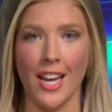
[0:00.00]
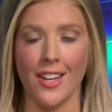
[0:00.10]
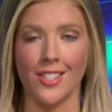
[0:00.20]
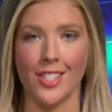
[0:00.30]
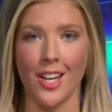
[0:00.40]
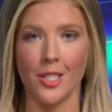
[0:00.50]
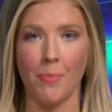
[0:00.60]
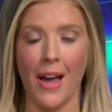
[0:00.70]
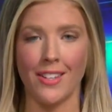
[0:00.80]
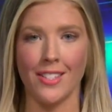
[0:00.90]
and a
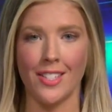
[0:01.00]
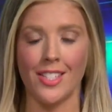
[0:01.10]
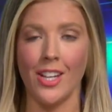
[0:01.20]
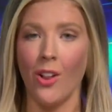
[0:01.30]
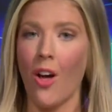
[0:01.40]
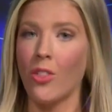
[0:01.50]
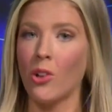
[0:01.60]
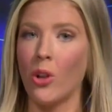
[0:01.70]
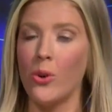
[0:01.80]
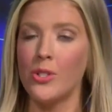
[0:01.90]
suspect still on
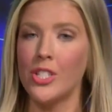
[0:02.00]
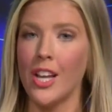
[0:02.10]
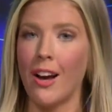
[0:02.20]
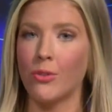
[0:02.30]
the loose